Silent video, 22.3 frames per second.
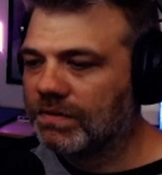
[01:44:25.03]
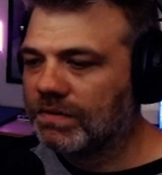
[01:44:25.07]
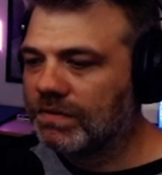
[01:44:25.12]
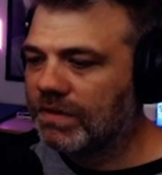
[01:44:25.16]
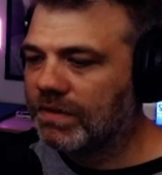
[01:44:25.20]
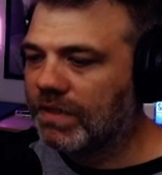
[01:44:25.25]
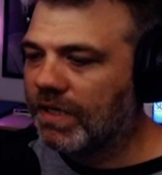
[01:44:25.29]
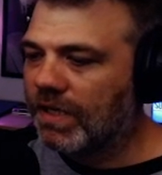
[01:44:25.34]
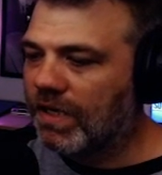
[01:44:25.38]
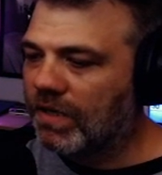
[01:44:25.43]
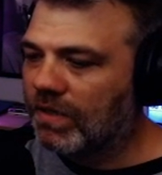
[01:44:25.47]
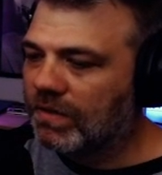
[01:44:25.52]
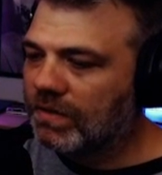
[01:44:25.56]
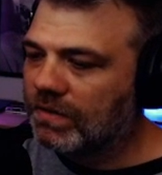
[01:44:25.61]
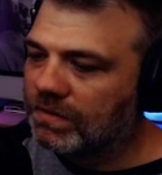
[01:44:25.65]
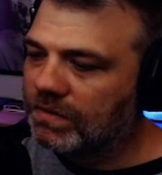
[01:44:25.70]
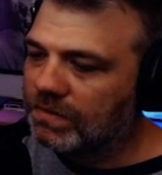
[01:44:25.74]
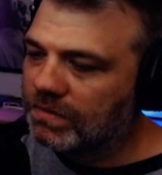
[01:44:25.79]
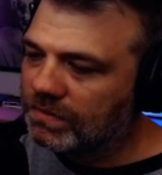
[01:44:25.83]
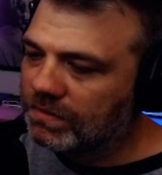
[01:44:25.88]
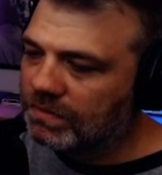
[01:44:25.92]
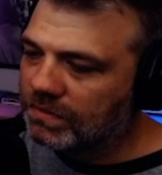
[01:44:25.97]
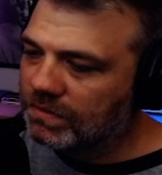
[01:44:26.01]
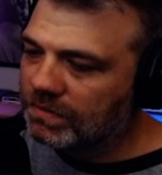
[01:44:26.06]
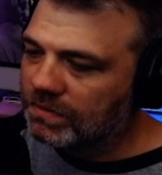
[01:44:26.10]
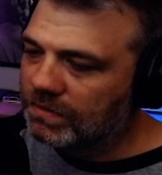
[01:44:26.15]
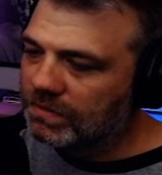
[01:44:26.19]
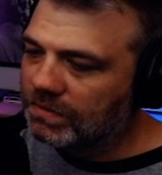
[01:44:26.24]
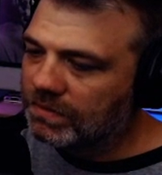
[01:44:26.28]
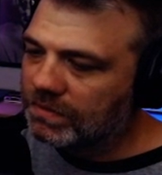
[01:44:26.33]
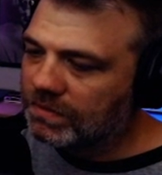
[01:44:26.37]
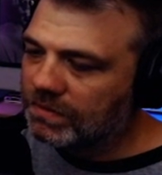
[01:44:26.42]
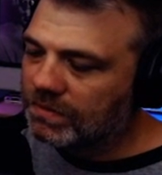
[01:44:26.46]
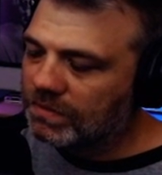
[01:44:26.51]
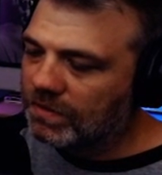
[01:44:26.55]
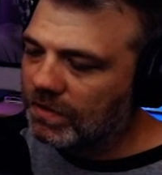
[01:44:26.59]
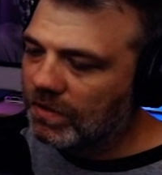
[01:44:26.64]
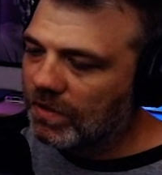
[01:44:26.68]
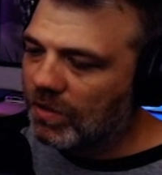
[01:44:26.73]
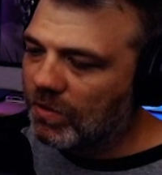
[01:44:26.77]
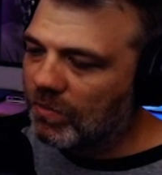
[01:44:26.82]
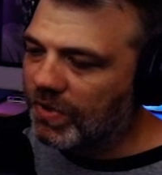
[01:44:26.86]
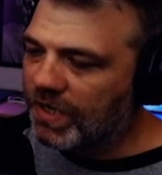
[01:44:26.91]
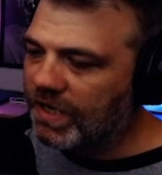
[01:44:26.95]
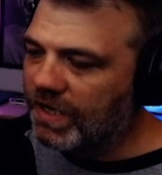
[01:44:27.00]
You know?
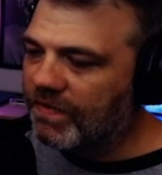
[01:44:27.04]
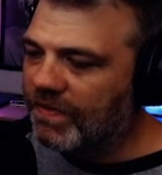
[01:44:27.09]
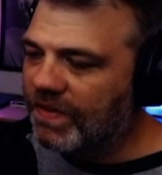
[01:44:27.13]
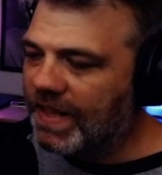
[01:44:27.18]
But even